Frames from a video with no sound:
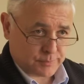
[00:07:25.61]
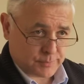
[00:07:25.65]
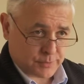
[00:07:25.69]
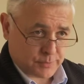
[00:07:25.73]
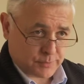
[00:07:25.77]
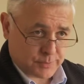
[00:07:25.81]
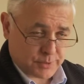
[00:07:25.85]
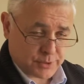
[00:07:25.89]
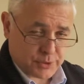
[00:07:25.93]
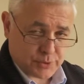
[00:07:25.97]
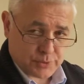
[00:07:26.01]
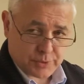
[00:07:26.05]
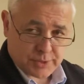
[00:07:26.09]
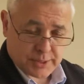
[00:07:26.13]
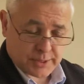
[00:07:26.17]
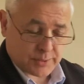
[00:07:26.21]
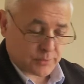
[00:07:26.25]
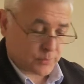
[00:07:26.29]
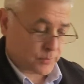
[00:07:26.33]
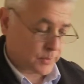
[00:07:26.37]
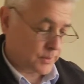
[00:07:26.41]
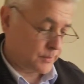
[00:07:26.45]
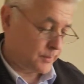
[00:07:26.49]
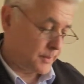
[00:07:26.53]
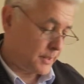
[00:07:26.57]
but we'll do
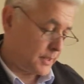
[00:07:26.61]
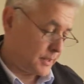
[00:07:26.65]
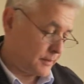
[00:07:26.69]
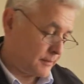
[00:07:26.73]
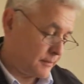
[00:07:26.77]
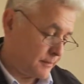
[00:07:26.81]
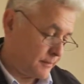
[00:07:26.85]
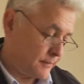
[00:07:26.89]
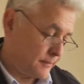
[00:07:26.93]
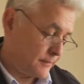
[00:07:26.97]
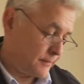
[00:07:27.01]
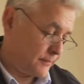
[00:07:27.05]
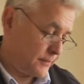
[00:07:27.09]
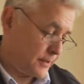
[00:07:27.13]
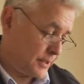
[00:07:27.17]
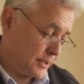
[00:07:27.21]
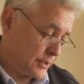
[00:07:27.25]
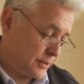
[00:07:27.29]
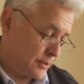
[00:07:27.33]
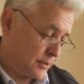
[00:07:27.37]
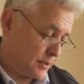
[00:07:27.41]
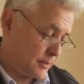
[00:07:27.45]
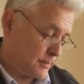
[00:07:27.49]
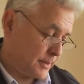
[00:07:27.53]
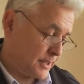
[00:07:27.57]
that when we have finished
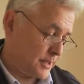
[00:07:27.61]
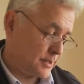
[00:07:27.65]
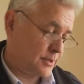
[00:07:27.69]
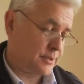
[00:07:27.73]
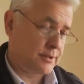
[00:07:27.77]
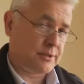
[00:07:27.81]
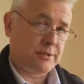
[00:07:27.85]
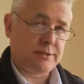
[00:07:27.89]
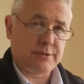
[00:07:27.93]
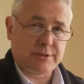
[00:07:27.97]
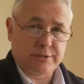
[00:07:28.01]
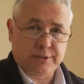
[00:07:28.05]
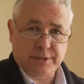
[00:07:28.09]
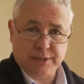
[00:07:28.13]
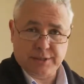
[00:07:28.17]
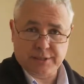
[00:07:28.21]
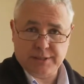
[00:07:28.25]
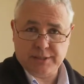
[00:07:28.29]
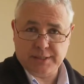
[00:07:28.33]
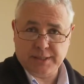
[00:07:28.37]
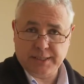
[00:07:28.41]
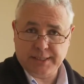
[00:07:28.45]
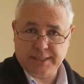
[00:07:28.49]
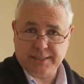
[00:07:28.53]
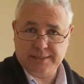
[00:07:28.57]
the dimensional side of
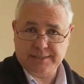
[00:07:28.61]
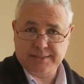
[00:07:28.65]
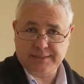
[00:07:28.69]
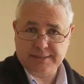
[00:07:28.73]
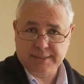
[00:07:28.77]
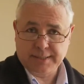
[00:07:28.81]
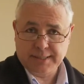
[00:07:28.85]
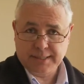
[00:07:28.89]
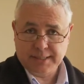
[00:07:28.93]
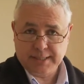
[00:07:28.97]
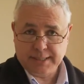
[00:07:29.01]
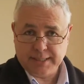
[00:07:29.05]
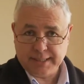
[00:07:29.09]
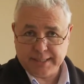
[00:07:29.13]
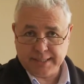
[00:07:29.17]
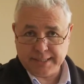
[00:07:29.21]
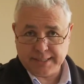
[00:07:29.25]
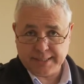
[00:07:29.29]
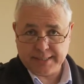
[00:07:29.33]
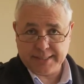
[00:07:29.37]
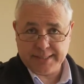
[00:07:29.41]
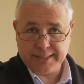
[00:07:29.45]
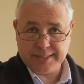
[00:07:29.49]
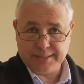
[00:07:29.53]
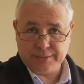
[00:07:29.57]
things
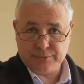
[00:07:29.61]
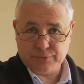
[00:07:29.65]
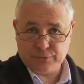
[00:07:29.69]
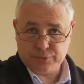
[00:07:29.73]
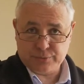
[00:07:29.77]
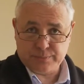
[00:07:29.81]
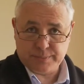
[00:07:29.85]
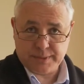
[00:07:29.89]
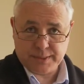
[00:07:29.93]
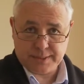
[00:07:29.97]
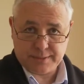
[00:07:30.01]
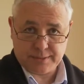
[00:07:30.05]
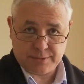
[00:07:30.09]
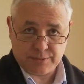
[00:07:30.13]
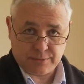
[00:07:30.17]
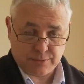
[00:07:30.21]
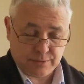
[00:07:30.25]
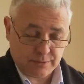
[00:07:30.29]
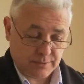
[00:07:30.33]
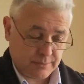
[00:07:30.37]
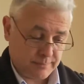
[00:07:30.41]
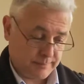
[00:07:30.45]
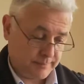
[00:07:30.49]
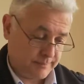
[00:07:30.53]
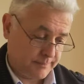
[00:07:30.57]
in the room next door.